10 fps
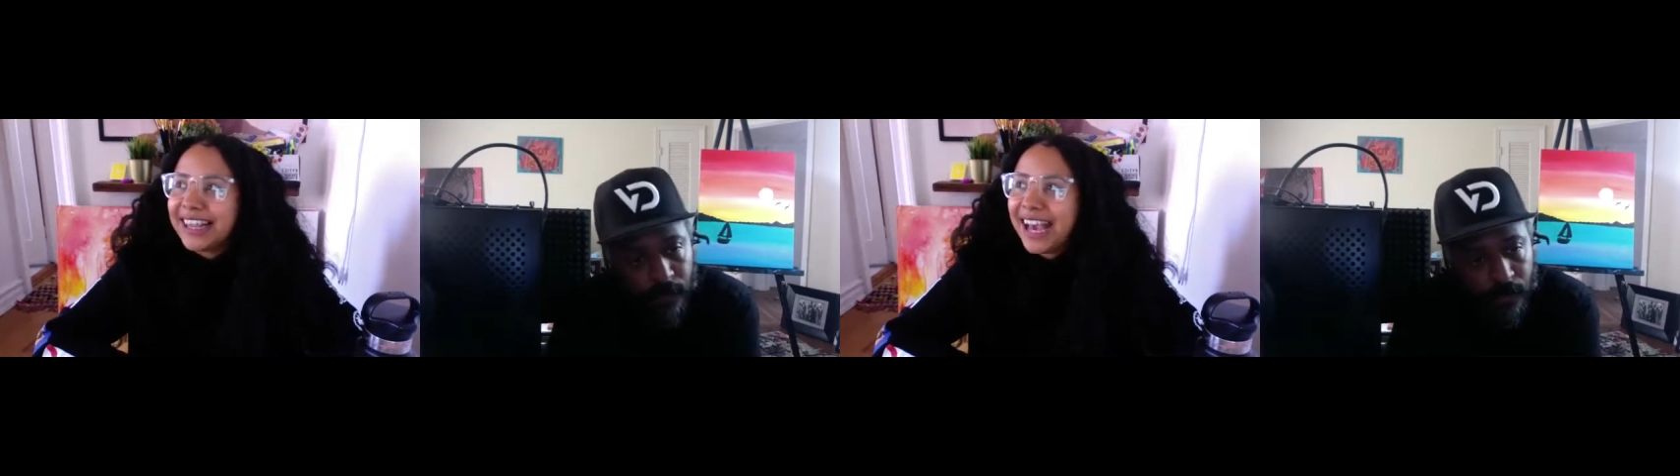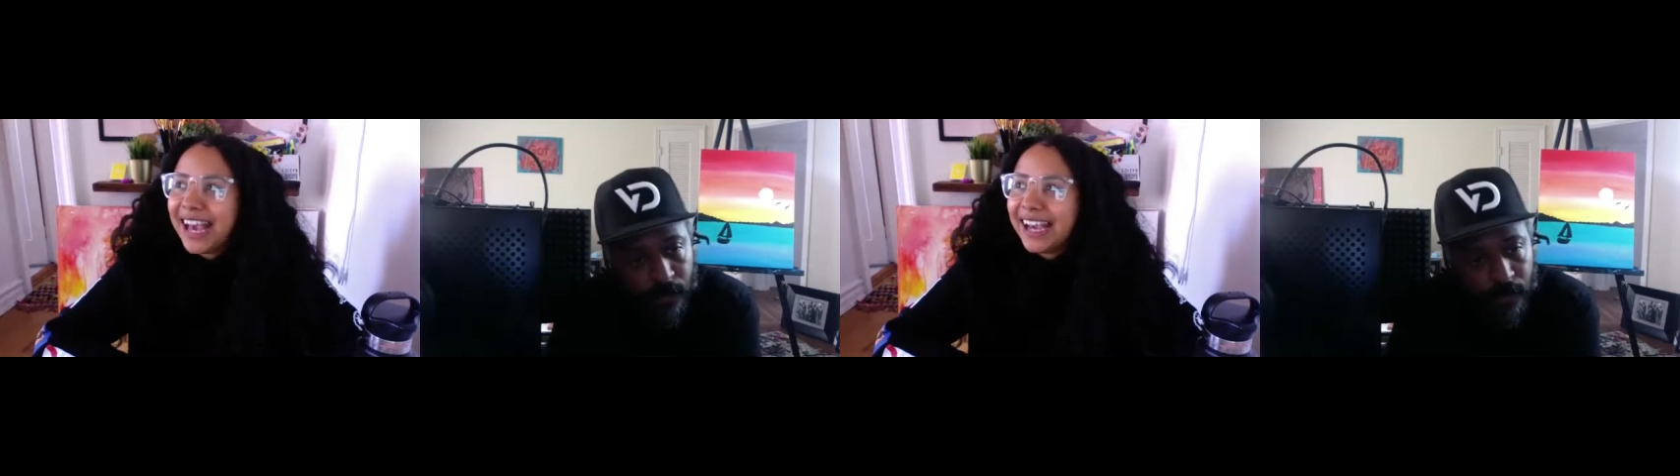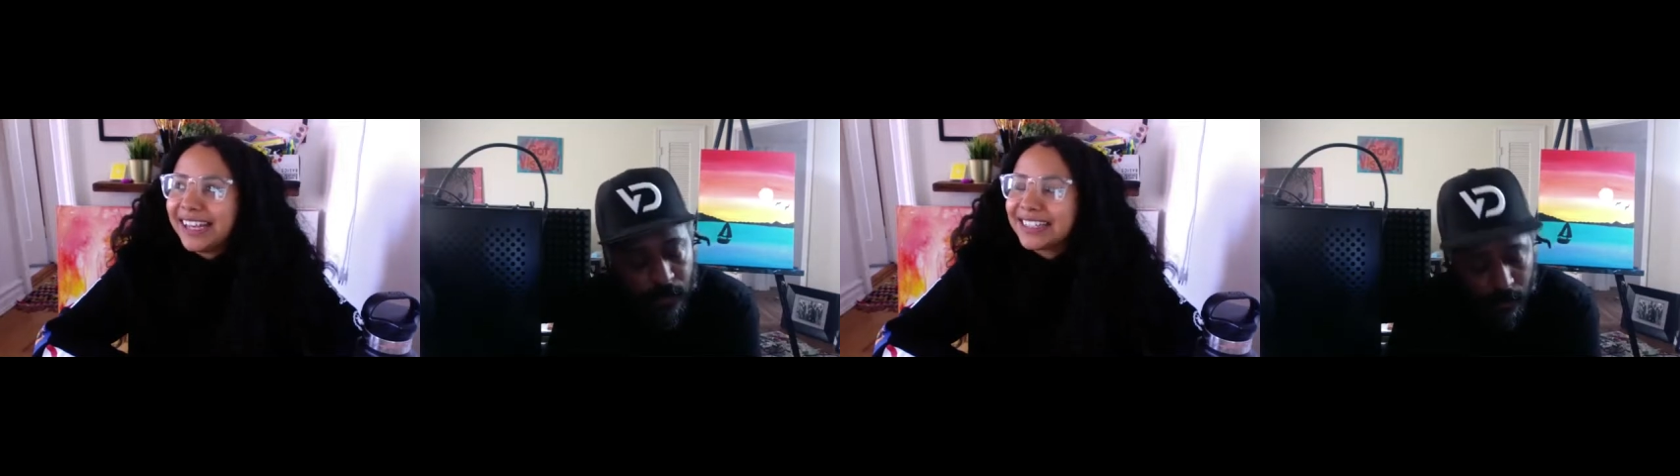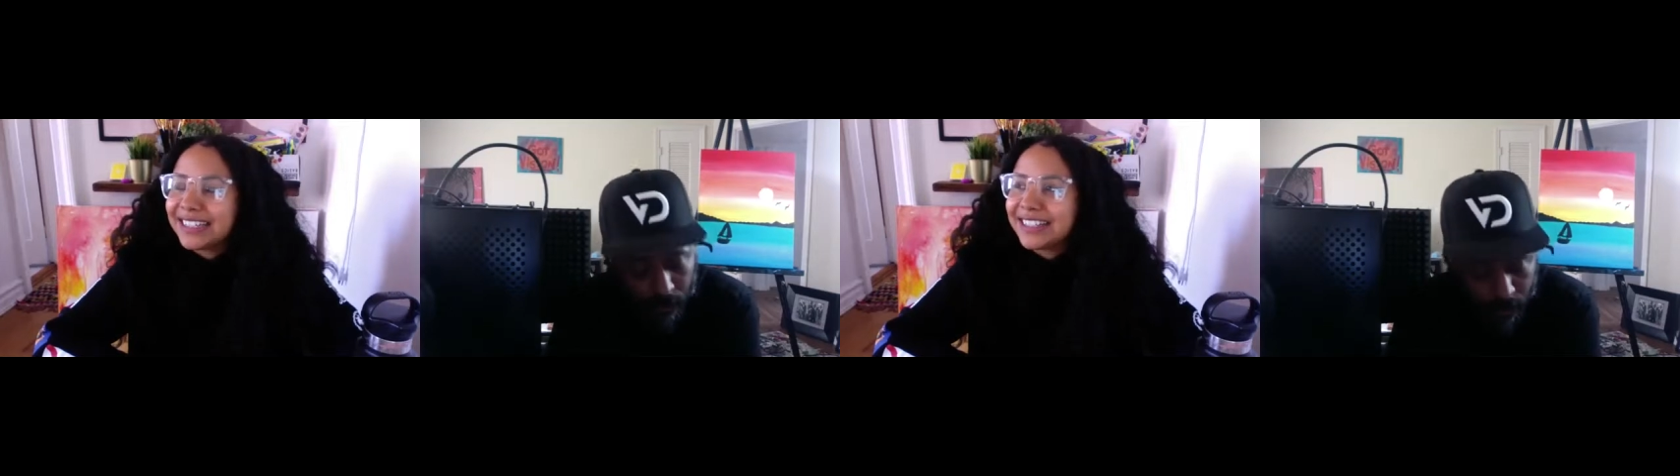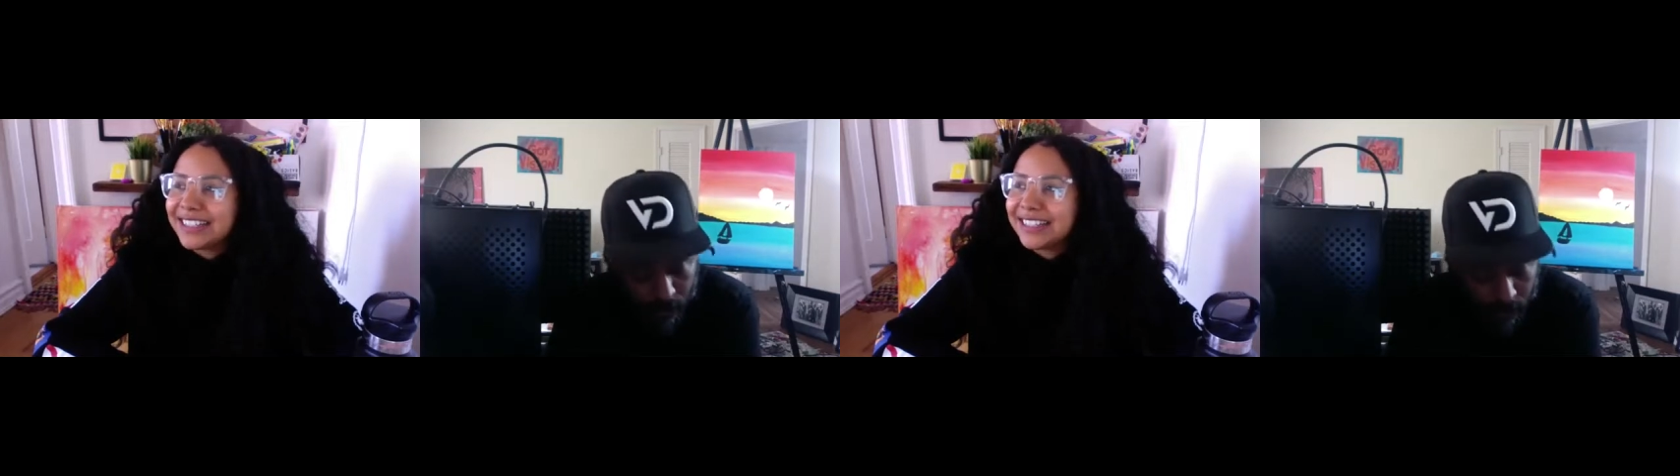
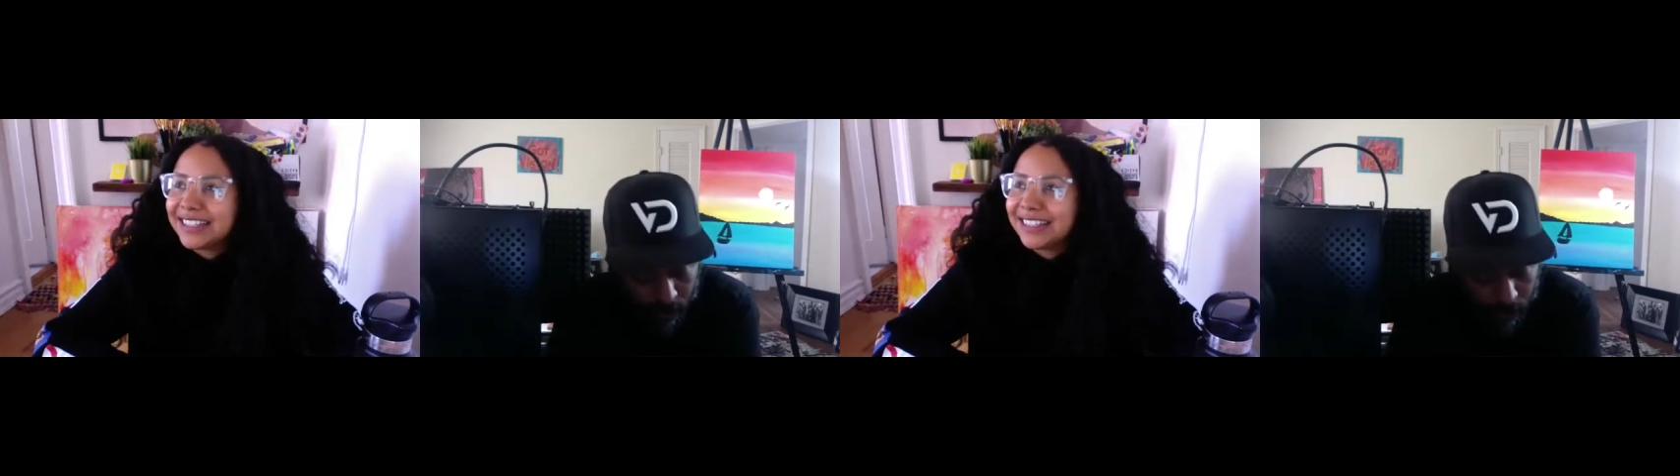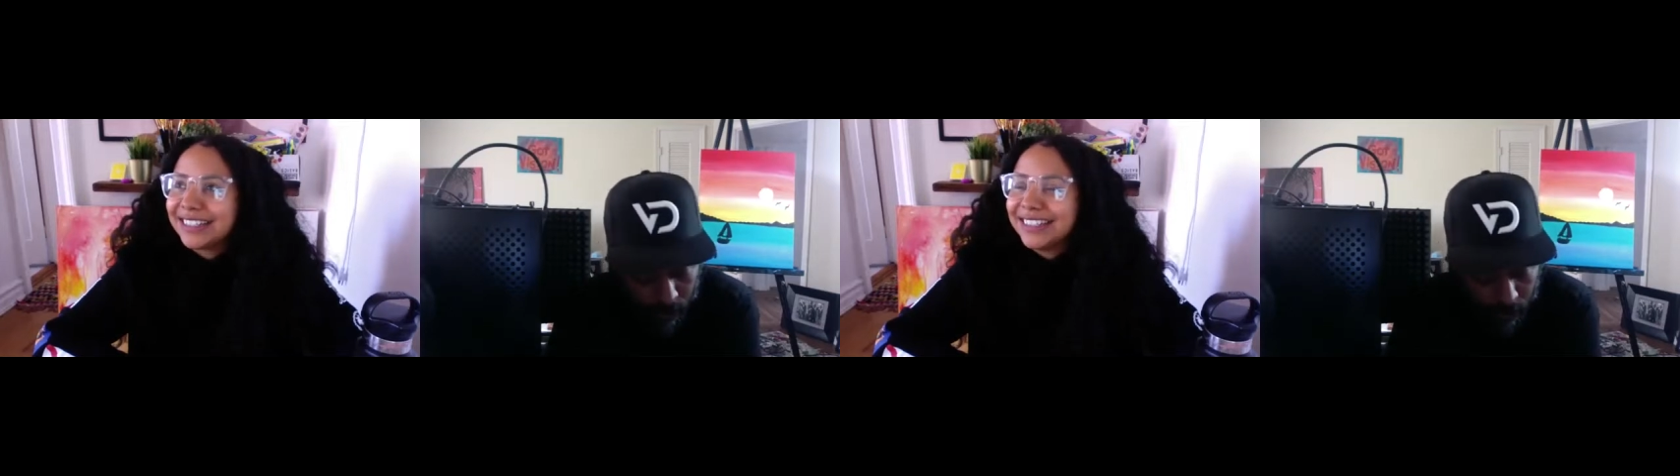that's,